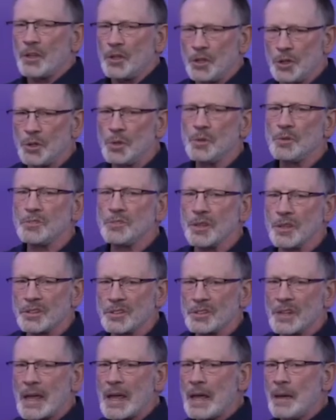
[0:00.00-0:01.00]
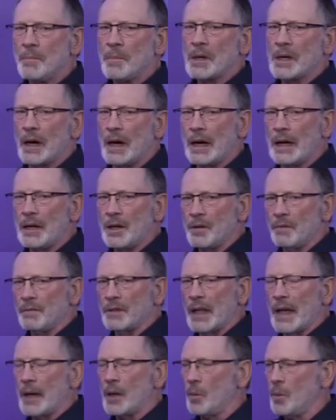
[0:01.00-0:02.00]
use the same kind of
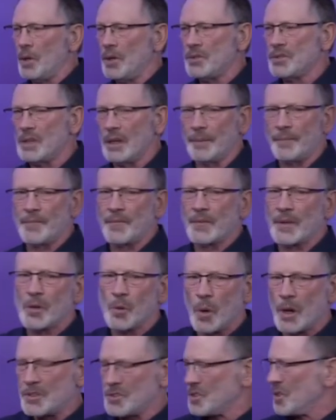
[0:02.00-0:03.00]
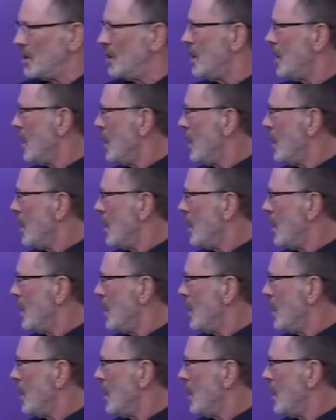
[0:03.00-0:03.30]
language. Now, question